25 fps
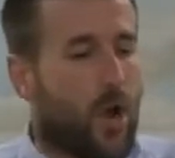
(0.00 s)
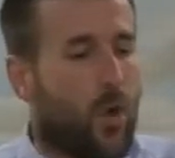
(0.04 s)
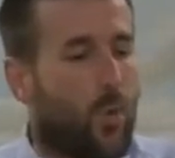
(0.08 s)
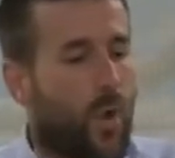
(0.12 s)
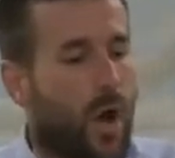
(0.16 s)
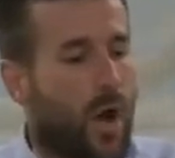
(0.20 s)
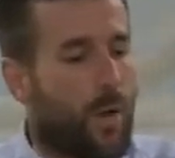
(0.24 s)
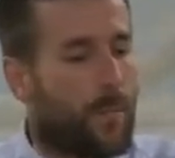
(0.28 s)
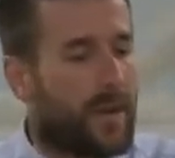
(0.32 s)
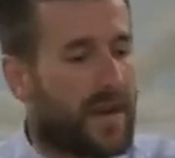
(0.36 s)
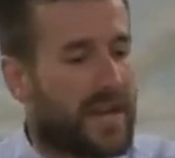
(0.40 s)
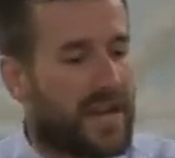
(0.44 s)

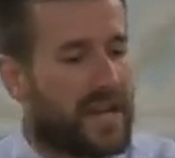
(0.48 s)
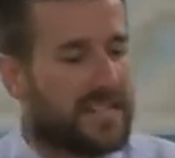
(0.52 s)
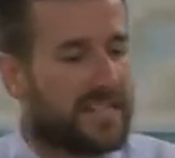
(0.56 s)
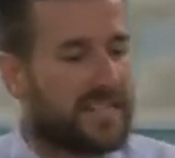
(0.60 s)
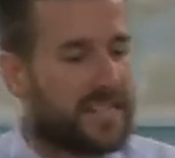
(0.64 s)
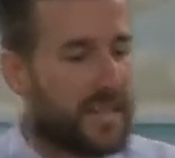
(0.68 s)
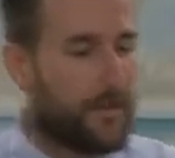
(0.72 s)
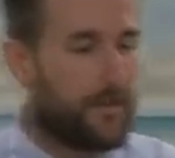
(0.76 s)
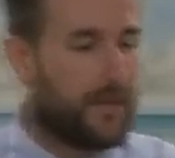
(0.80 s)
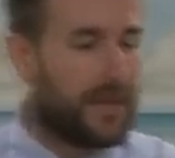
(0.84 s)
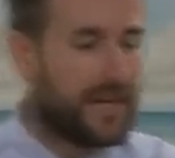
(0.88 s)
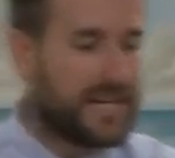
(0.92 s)
well, because
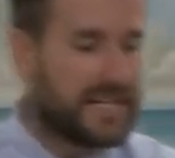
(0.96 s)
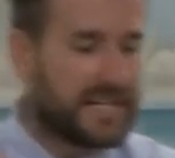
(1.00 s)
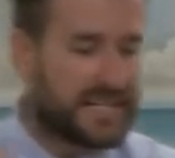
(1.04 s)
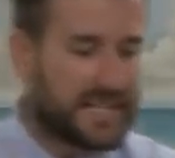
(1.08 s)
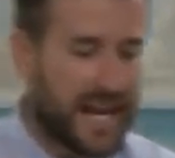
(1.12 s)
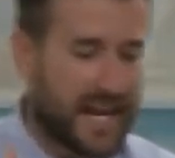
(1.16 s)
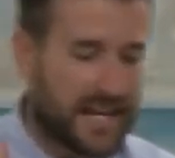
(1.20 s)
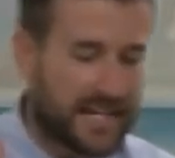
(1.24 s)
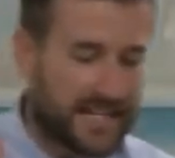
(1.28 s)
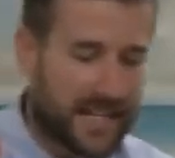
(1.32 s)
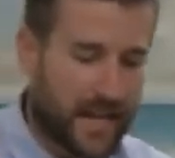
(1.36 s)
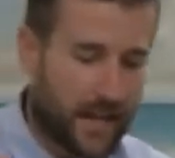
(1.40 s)
somebody
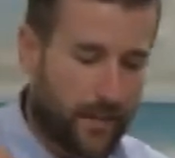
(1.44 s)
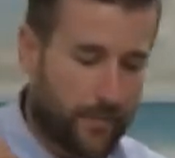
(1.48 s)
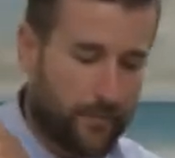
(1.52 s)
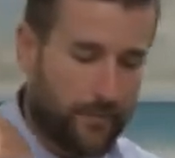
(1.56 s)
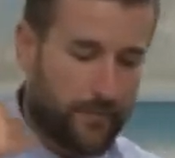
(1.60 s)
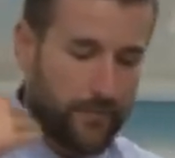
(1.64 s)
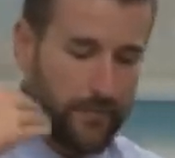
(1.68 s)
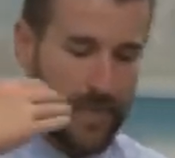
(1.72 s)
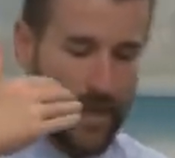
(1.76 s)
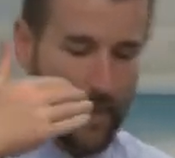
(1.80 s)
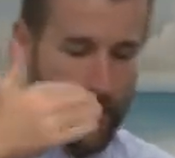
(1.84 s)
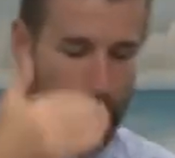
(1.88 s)
said
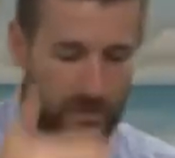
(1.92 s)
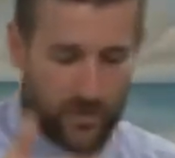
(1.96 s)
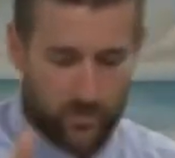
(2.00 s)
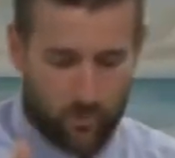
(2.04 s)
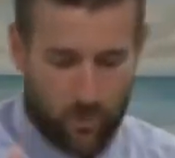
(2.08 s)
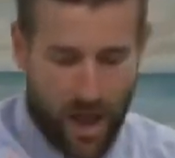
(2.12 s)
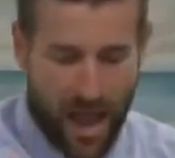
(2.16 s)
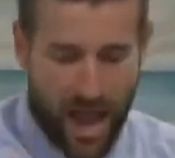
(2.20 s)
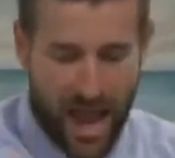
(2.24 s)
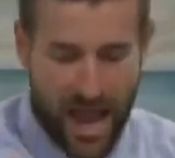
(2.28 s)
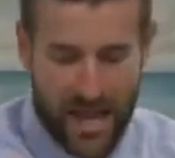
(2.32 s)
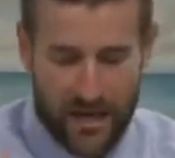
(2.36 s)
something that was
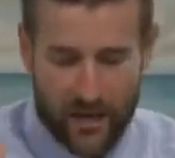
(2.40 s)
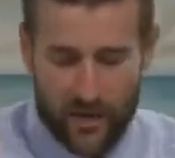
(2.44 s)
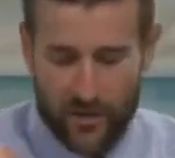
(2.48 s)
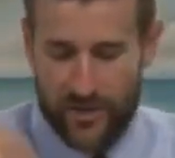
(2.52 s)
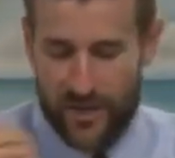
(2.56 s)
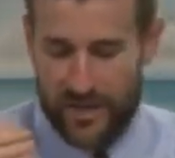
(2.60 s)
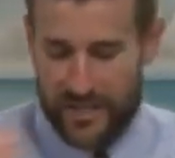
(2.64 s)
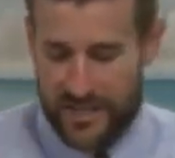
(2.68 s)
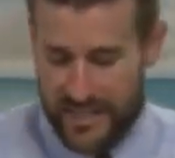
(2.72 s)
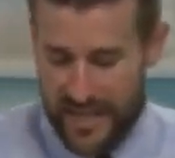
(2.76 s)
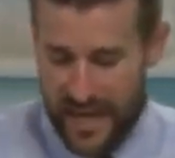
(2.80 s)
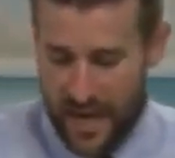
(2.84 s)
right or
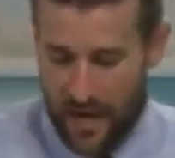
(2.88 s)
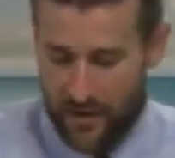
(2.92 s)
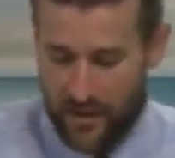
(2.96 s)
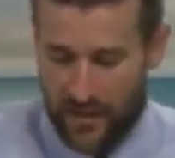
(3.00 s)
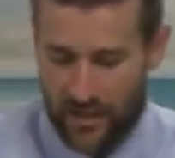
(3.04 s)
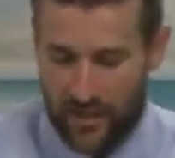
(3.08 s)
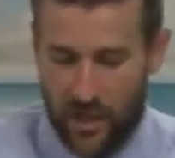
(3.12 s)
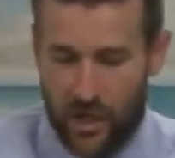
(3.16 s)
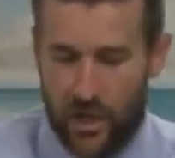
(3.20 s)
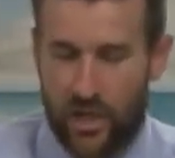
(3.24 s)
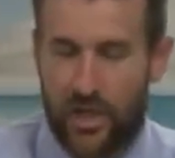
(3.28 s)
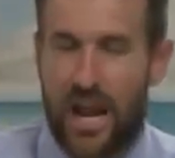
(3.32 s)
that
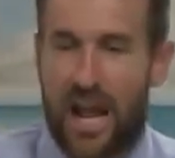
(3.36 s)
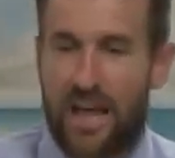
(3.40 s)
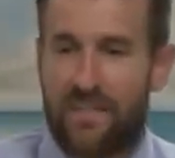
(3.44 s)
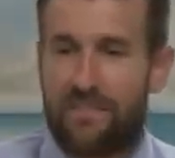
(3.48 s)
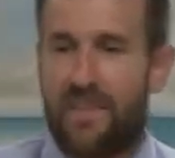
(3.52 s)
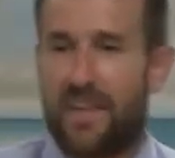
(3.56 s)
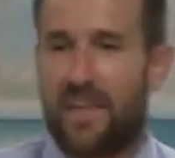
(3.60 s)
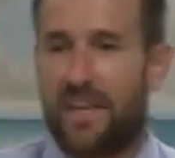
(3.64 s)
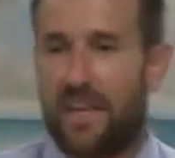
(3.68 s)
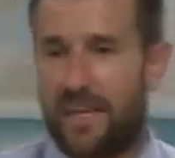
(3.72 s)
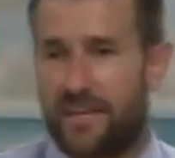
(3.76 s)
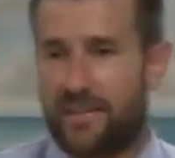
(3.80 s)
sounded good, I
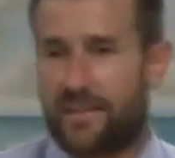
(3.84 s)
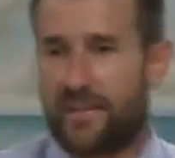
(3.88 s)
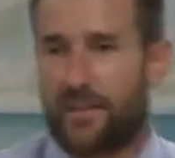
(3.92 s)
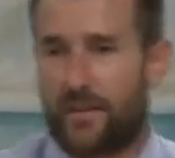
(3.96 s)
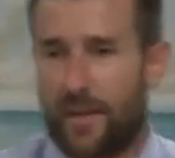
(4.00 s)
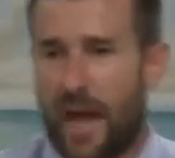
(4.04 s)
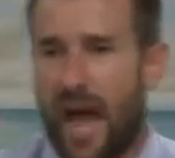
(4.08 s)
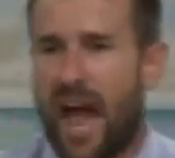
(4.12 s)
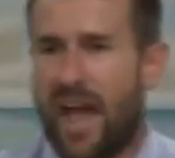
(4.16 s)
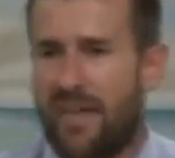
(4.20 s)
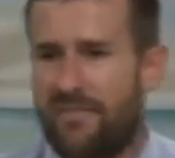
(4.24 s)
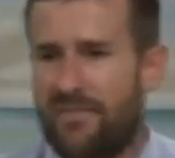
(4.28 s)
think he's a
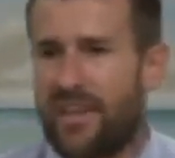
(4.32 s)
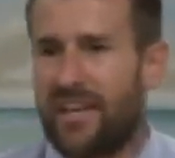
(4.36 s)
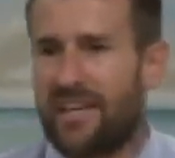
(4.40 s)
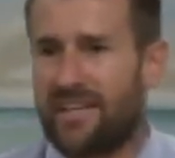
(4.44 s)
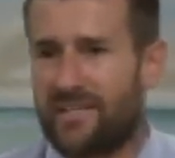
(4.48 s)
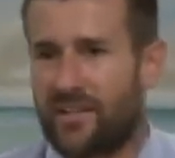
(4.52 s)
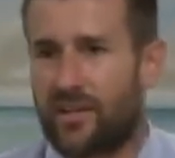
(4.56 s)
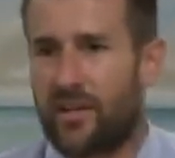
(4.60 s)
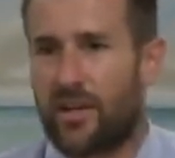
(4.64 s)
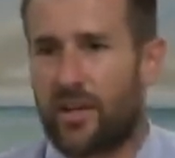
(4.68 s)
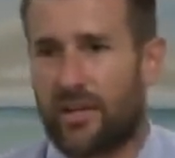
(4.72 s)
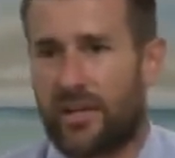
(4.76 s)

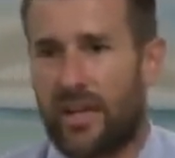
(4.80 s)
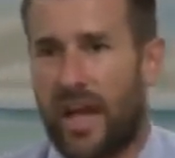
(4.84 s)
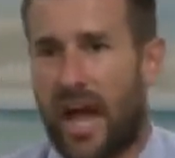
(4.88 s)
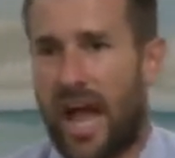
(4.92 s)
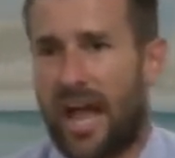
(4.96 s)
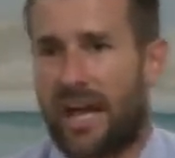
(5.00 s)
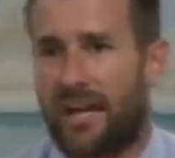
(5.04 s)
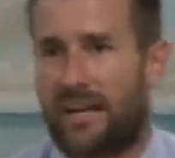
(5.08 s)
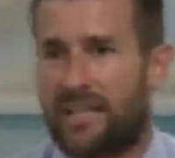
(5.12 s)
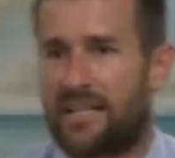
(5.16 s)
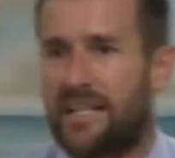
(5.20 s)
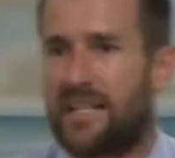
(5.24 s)
good
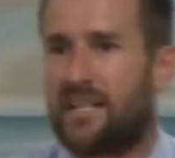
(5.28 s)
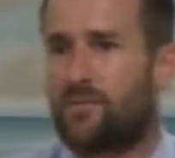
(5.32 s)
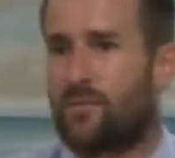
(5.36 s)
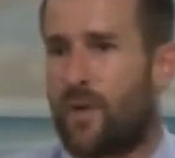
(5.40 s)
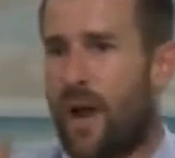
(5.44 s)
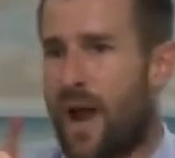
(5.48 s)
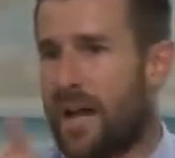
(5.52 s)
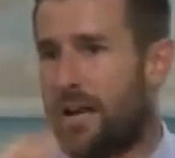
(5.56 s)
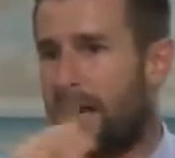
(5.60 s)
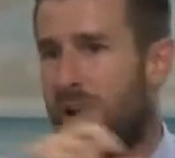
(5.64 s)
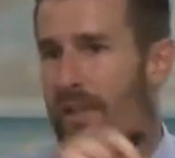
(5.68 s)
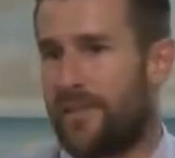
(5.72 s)
guy because he's
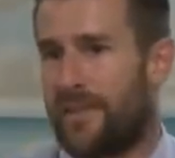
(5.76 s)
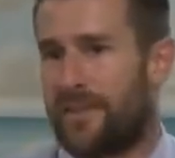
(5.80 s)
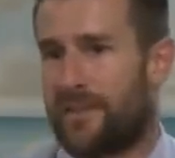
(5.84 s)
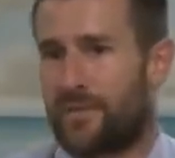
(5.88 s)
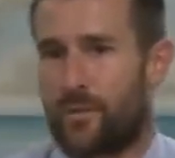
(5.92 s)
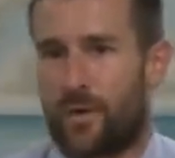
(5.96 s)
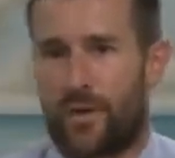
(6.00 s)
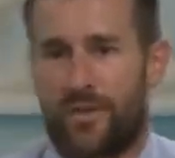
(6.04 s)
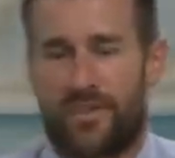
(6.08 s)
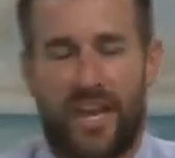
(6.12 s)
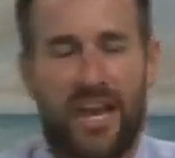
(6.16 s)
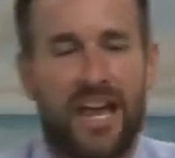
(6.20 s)
right on this
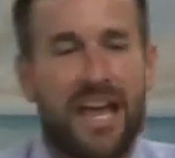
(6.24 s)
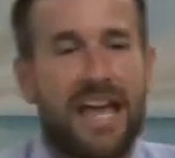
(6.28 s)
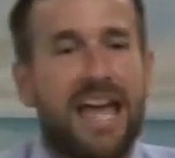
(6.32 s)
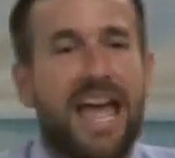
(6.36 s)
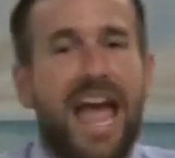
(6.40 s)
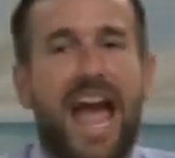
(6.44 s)
one thing.